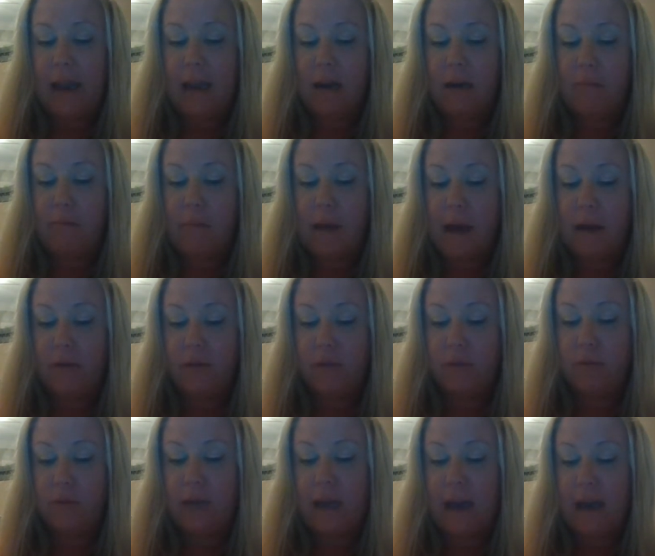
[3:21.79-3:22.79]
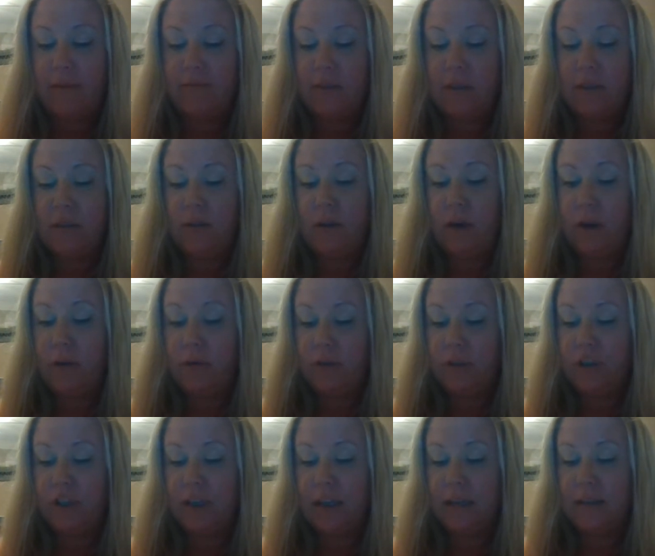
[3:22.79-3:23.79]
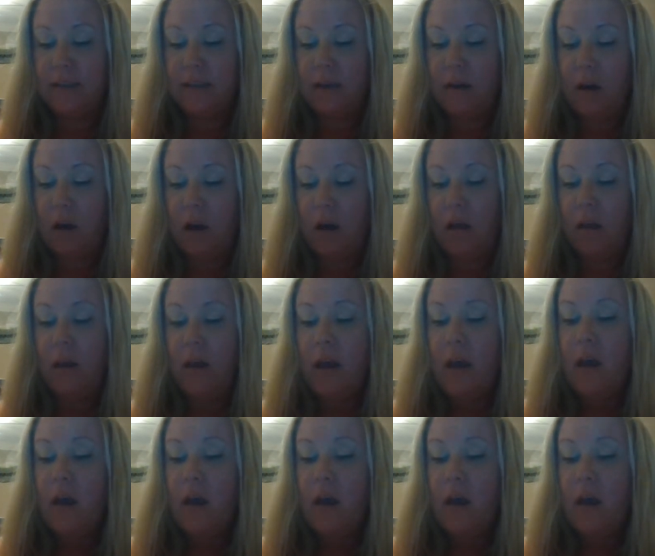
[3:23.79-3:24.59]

and a mouse would have no chance at all